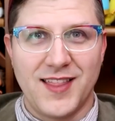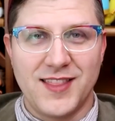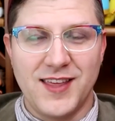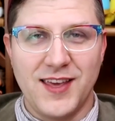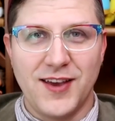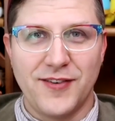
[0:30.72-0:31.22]

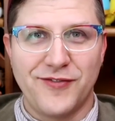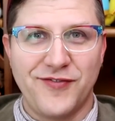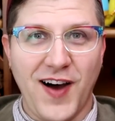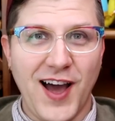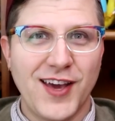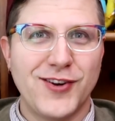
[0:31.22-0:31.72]
the
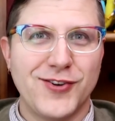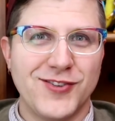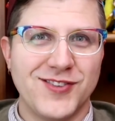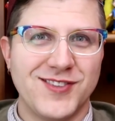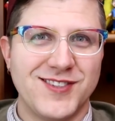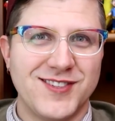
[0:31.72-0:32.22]

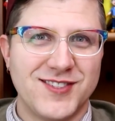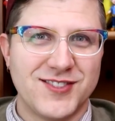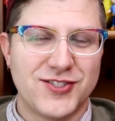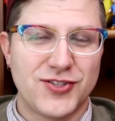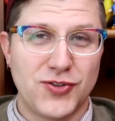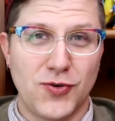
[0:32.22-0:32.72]
final
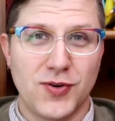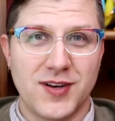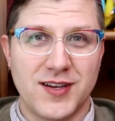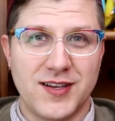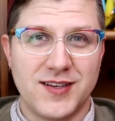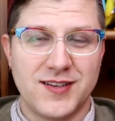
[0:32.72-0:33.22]

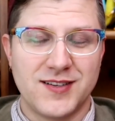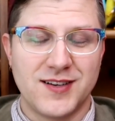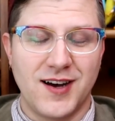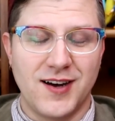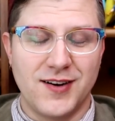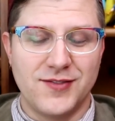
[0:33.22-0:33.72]
story
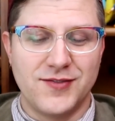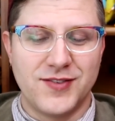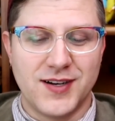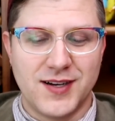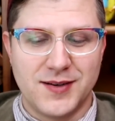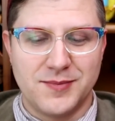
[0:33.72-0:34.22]
of
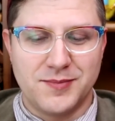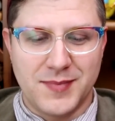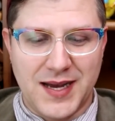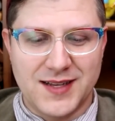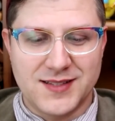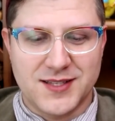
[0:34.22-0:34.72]

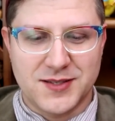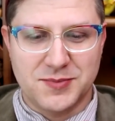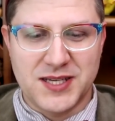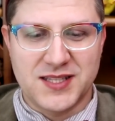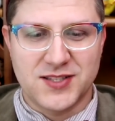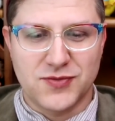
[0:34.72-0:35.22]
Matt
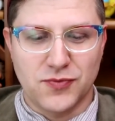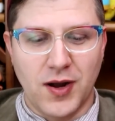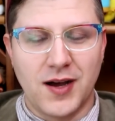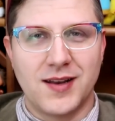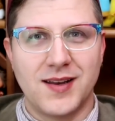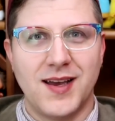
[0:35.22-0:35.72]
Smith's
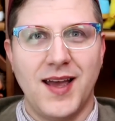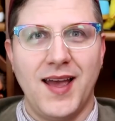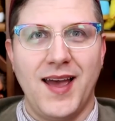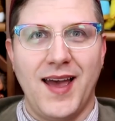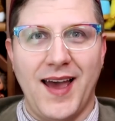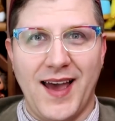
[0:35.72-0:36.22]
run
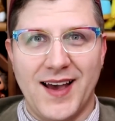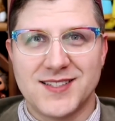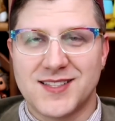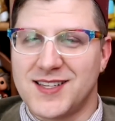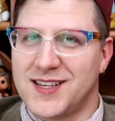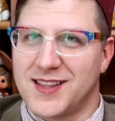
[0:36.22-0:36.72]

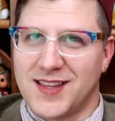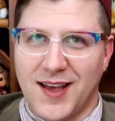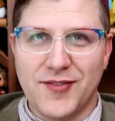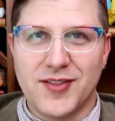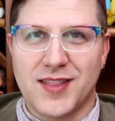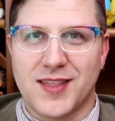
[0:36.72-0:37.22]
as the
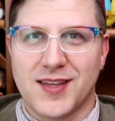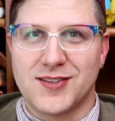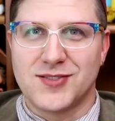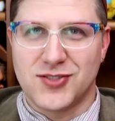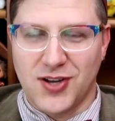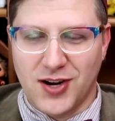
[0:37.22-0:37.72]
11th
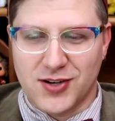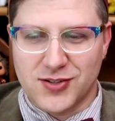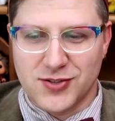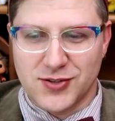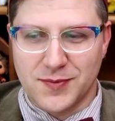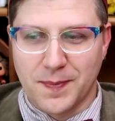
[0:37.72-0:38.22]

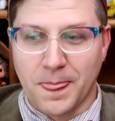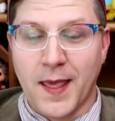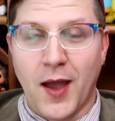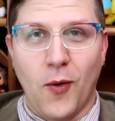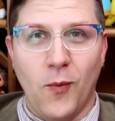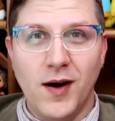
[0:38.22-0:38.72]
Doctor.
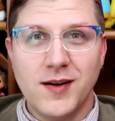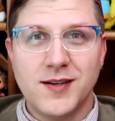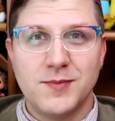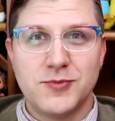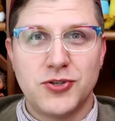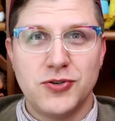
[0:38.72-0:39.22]

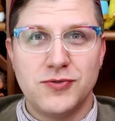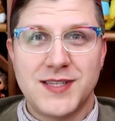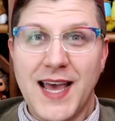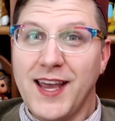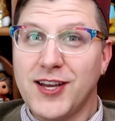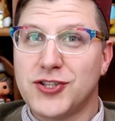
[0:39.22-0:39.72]
Welcome to
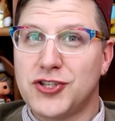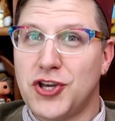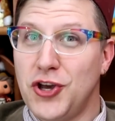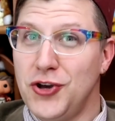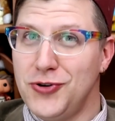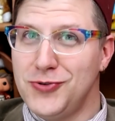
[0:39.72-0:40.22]
Take
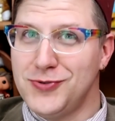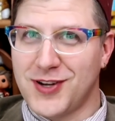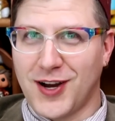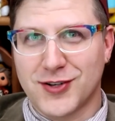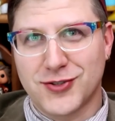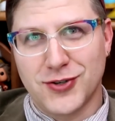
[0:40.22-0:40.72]
Two
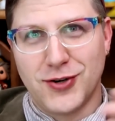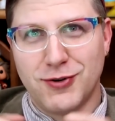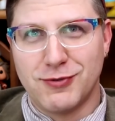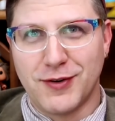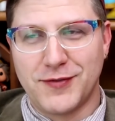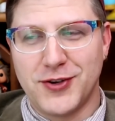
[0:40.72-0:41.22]
Doctor Who
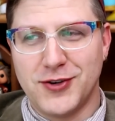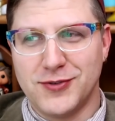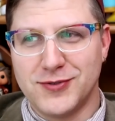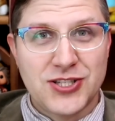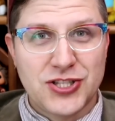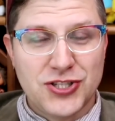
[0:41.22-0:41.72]

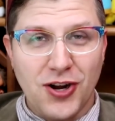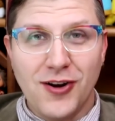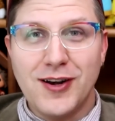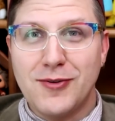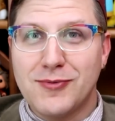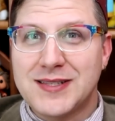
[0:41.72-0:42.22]
Reviews.
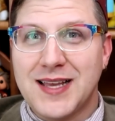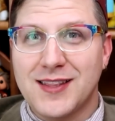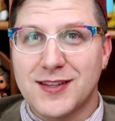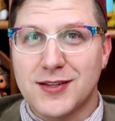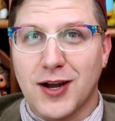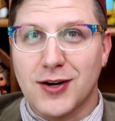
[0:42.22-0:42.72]
Starting with Day
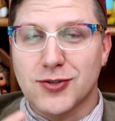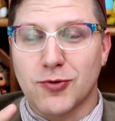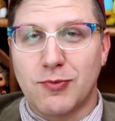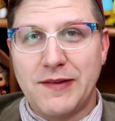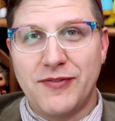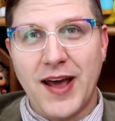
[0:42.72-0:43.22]
of the Doctor,
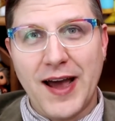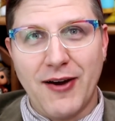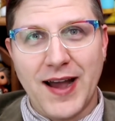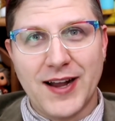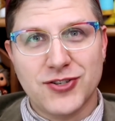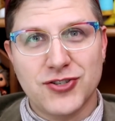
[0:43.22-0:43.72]
we've
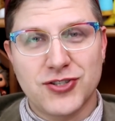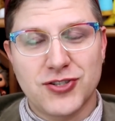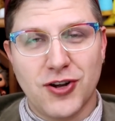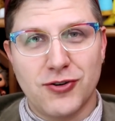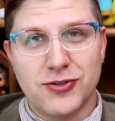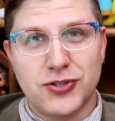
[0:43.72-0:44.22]
now actually
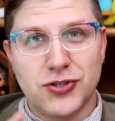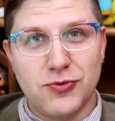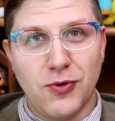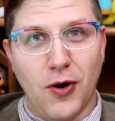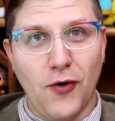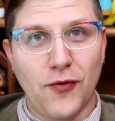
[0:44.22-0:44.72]
started
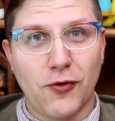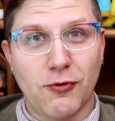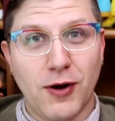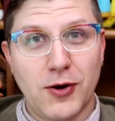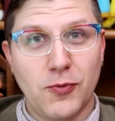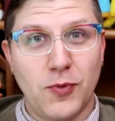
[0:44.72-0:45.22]
to
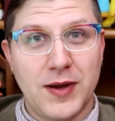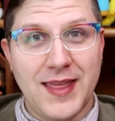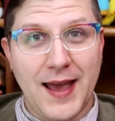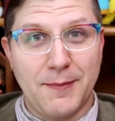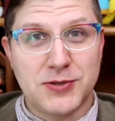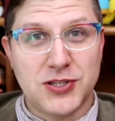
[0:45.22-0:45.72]
overrun with
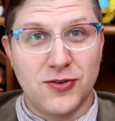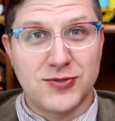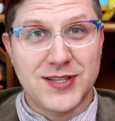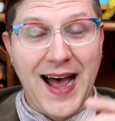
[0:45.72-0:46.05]
episodes